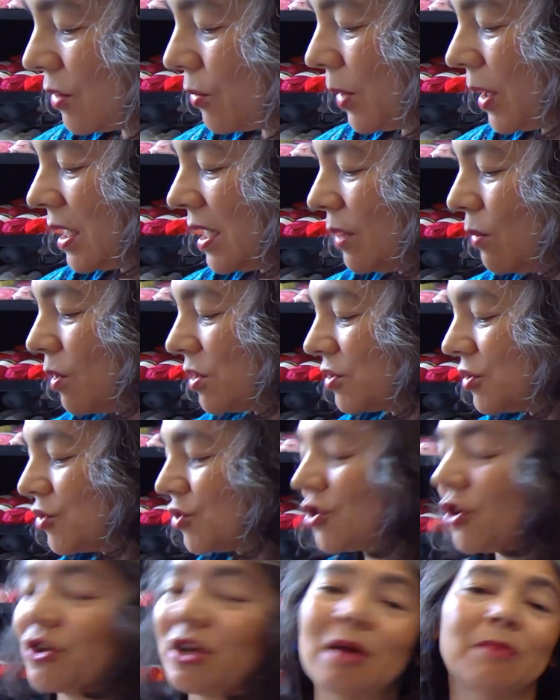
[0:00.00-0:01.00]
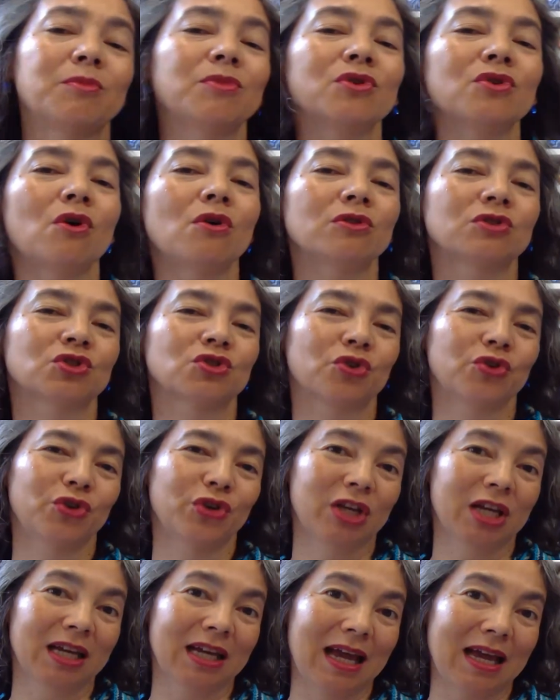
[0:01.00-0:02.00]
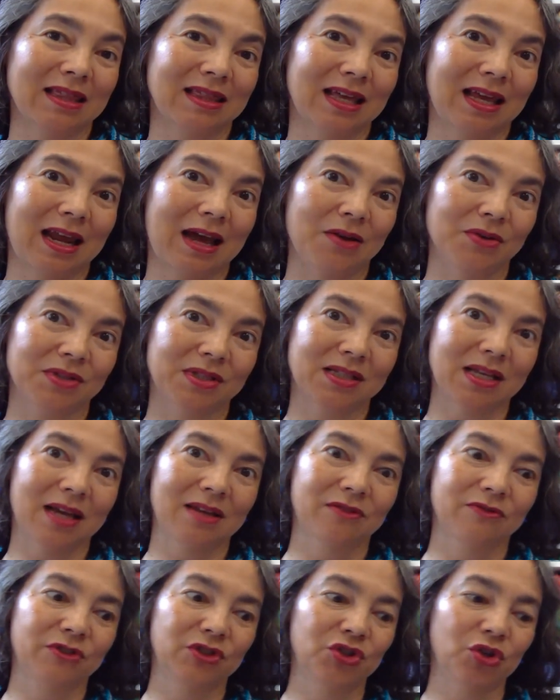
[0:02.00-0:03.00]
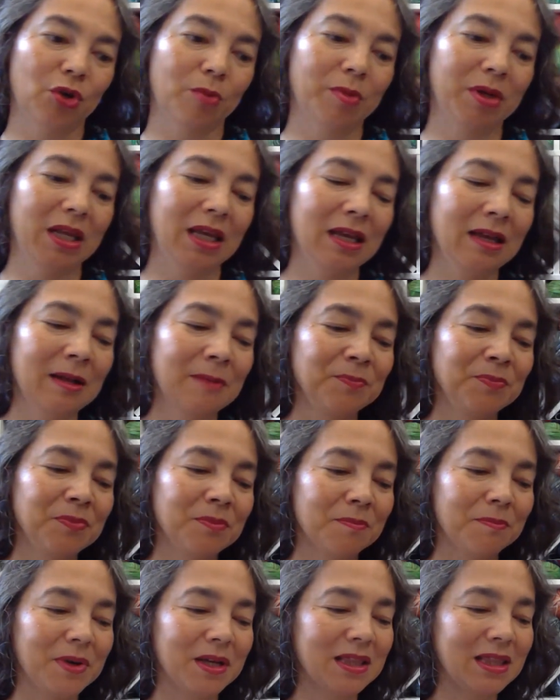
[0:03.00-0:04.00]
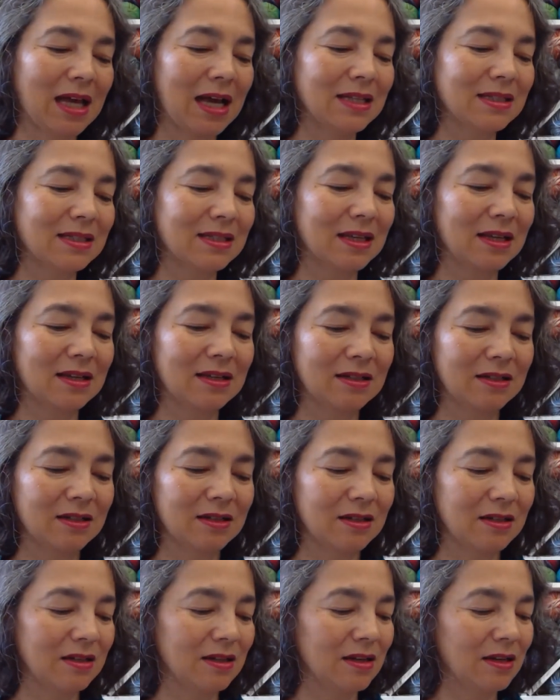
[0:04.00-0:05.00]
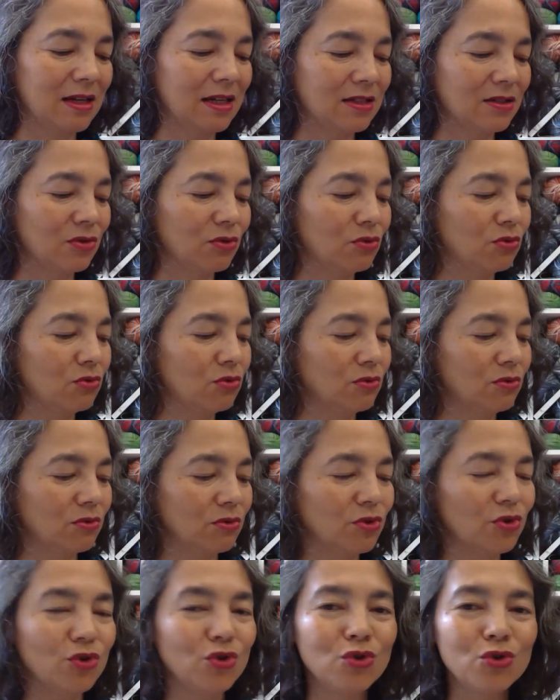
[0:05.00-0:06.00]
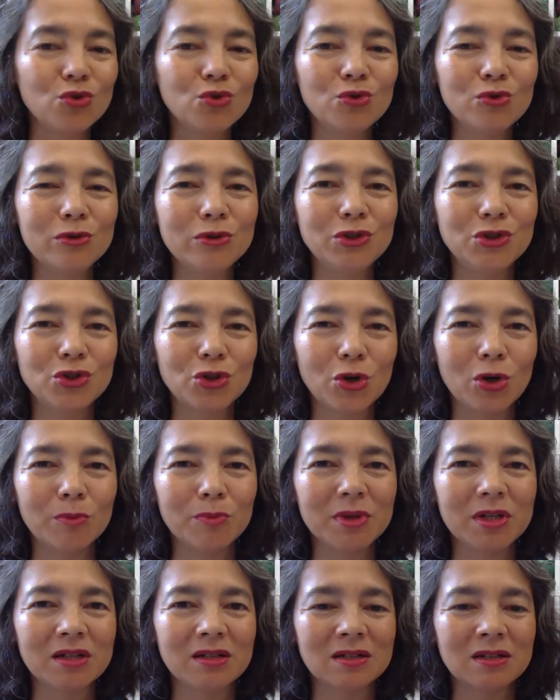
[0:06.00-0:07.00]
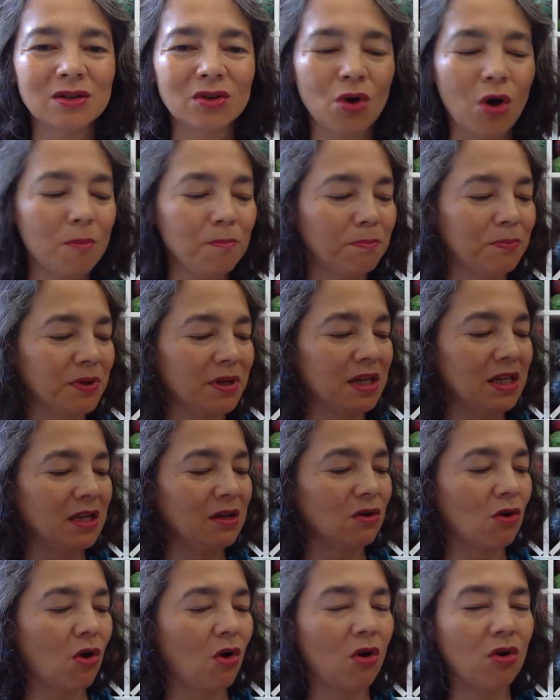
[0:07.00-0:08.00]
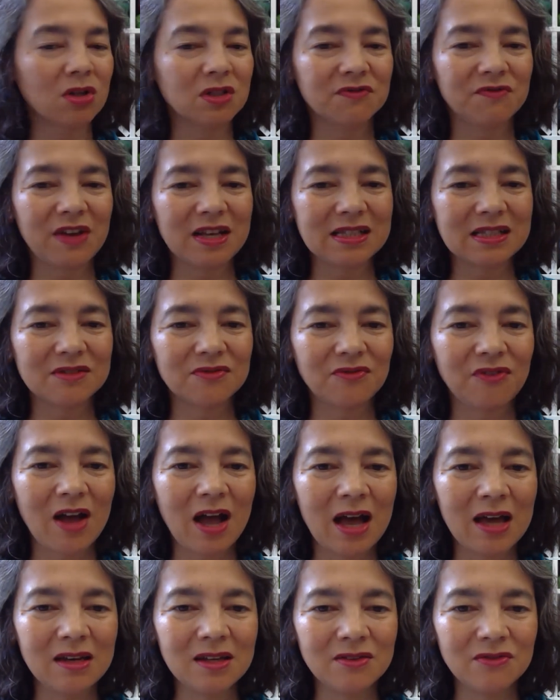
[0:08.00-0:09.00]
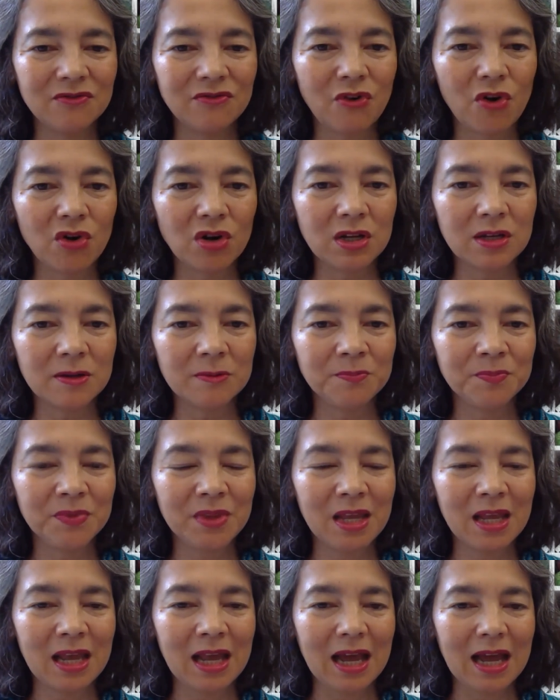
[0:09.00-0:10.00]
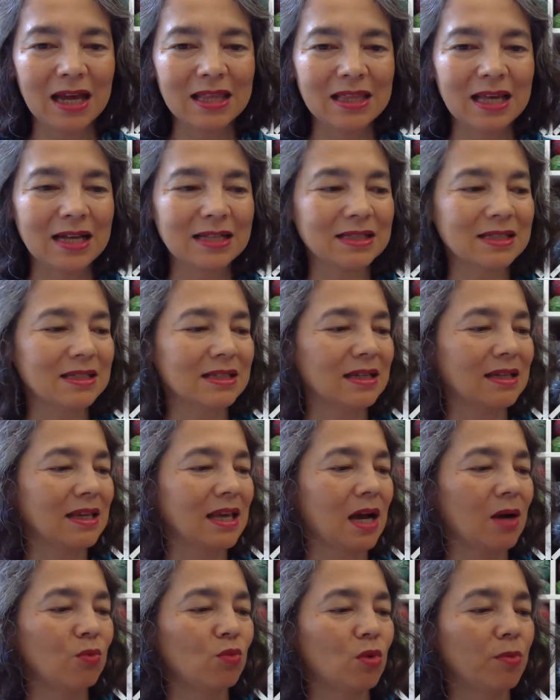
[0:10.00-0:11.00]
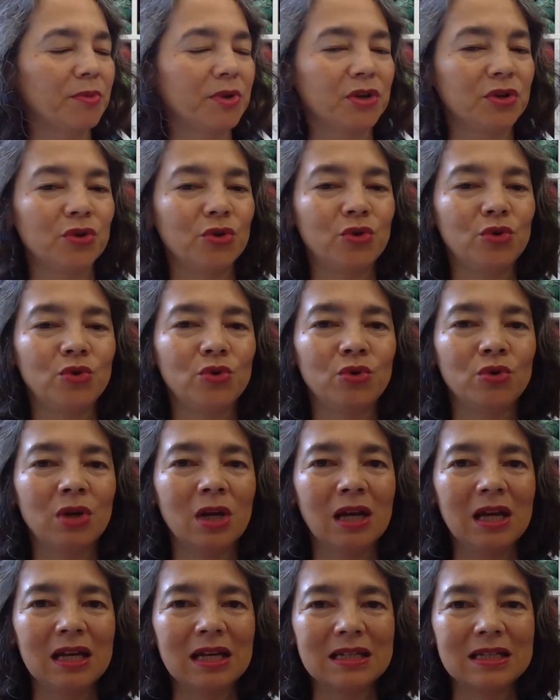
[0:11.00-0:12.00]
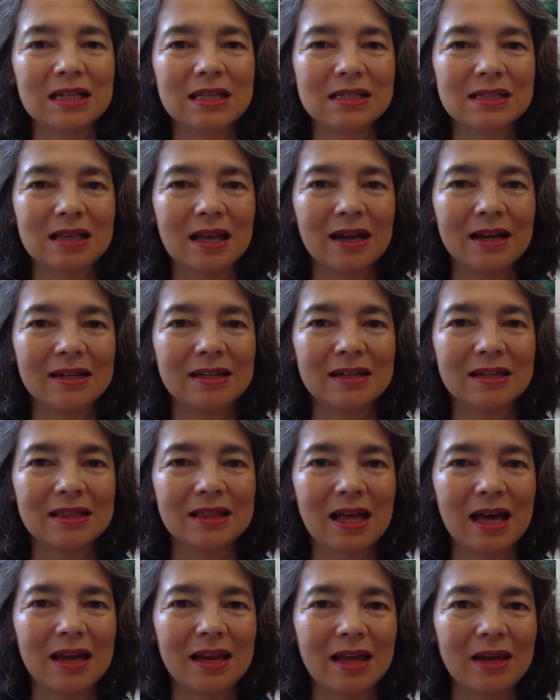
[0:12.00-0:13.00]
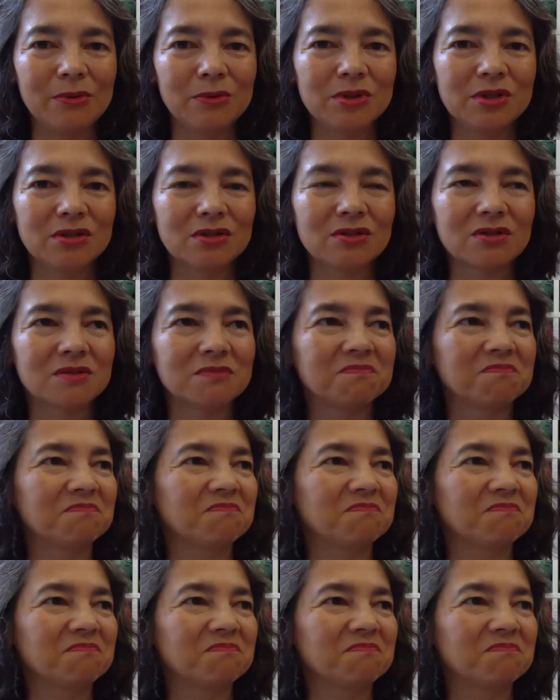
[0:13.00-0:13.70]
quickly want to show you, I'm not sure you can get that outside of Germany, but that's a little new German company called Westfalen Voller, and that's a young woman who decided that it was